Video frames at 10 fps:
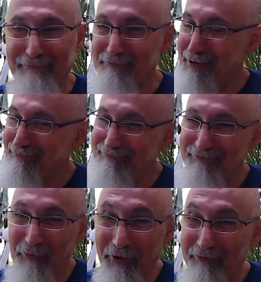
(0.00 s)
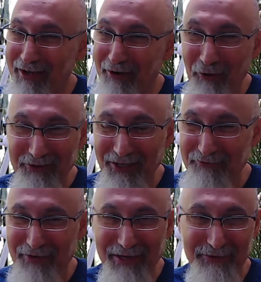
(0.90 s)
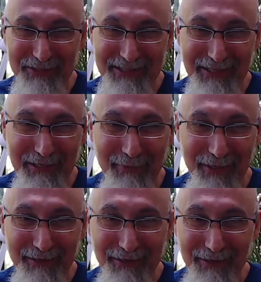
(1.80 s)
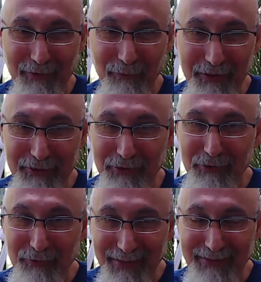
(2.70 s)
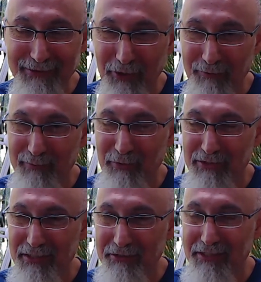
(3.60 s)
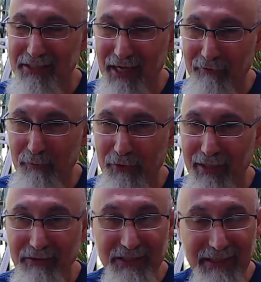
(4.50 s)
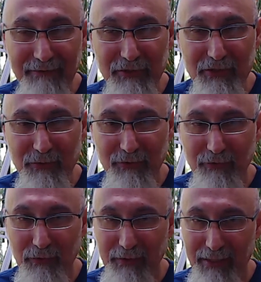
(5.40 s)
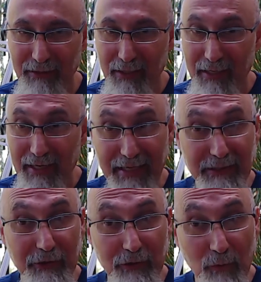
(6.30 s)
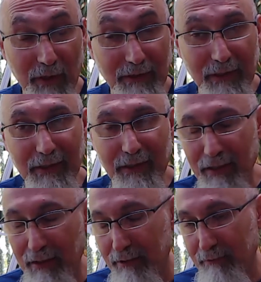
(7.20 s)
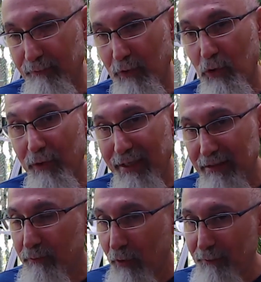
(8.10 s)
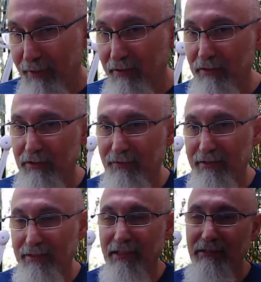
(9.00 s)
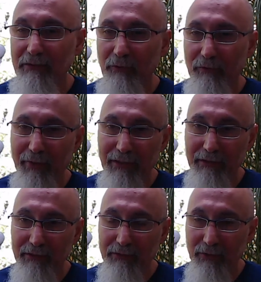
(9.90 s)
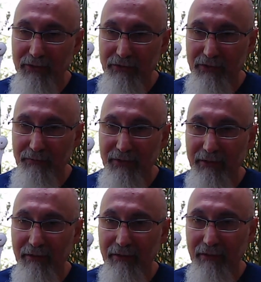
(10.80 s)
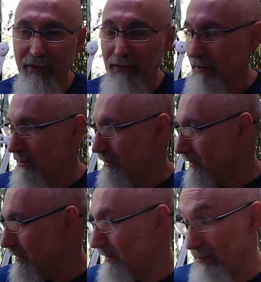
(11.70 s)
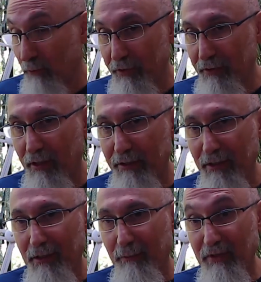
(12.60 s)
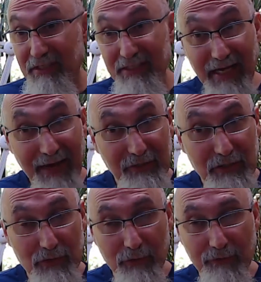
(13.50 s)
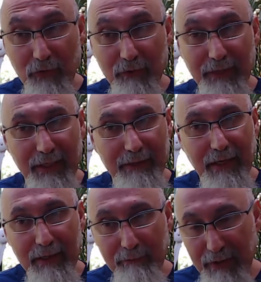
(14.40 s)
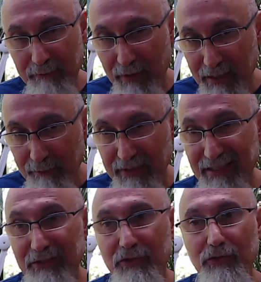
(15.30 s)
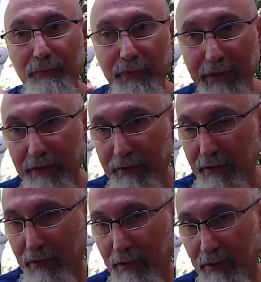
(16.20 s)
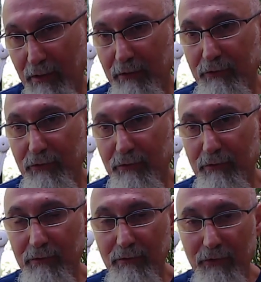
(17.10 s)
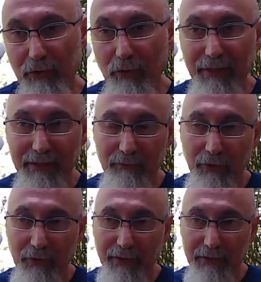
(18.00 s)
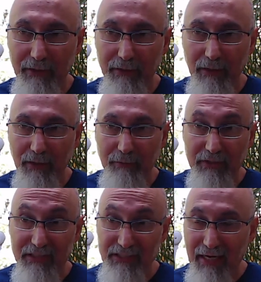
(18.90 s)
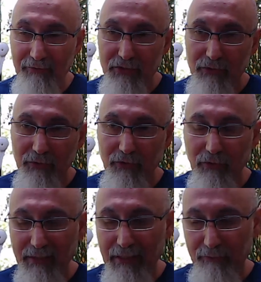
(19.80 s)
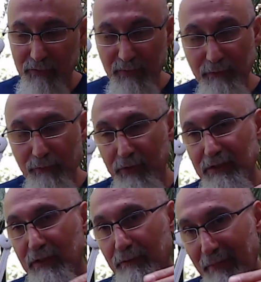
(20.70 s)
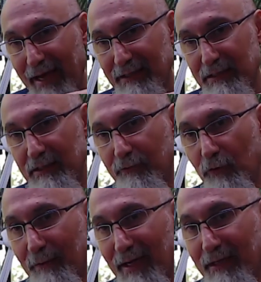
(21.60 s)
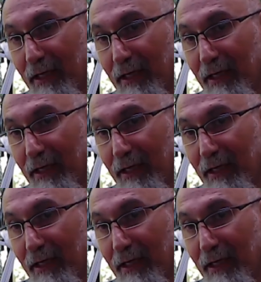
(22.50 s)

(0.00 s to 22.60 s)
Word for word: one of my all-time favorites, Slick Mick. One of the greatest comic book series ever put out, Savage Sword of Conan. And you want Conan the Barbarian is fantastic with Barry Windsor-Smith and whatnot, but Savage Sword of Conan, in my opinion, is superior to Conan the Barbarian, because Savage Sword of Conan was being printed in magazine format,